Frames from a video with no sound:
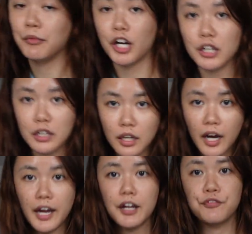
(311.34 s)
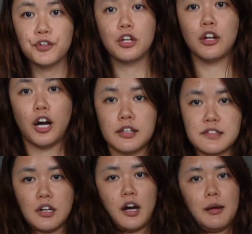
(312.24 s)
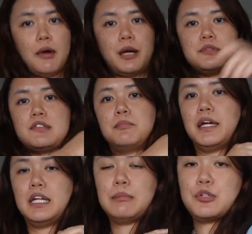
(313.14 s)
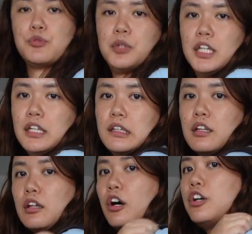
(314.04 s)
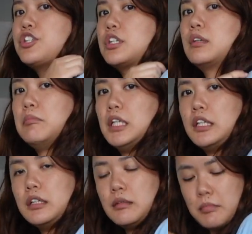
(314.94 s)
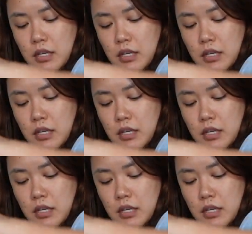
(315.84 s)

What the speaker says: not gonna lie, for the longest time I was debating between the large and the medium,